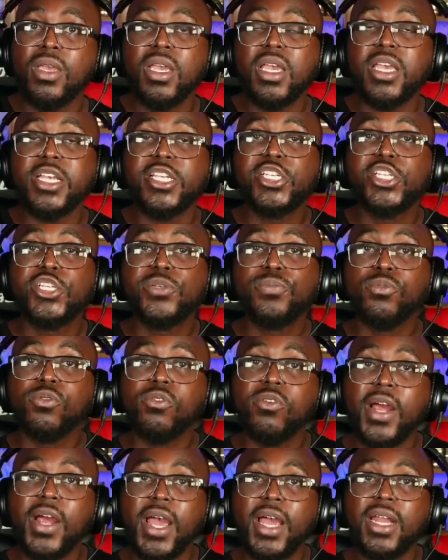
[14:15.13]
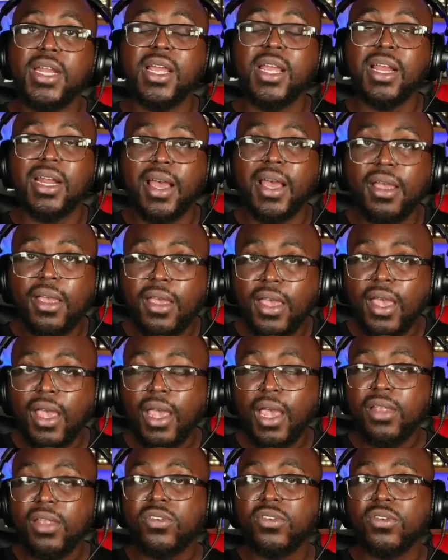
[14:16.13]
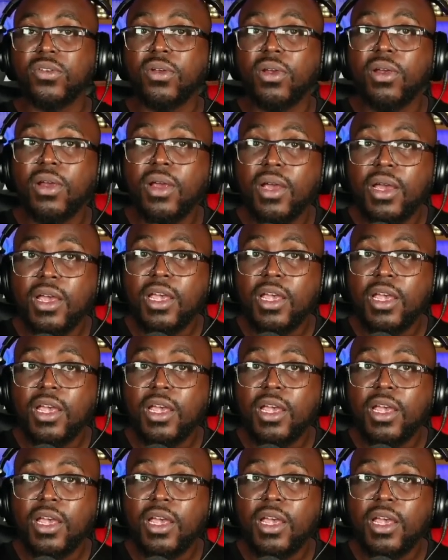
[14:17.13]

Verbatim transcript: is spreading like cancer